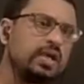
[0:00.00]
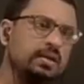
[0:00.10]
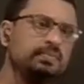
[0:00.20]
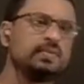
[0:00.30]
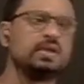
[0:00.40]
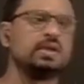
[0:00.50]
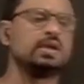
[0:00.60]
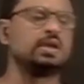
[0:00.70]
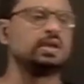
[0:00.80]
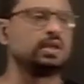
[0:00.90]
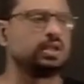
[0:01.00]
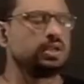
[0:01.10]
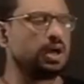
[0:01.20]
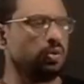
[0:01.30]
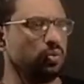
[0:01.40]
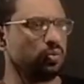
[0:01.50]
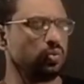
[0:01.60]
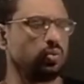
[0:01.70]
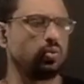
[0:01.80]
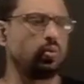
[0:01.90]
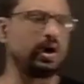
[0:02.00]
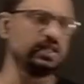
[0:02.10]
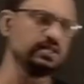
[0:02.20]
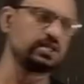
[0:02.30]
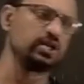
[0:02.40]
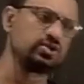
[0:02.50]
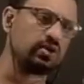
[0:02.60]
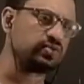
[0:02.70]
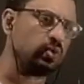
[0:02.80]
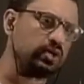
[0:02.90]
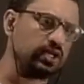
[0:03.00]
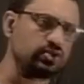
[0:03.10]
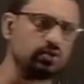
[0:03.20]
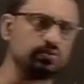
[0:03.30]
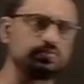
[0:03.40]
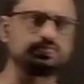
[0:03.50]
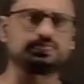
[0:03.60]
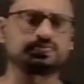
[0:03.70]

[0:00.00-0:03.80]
Okay. Now, what is Kirchhoff's voltage law?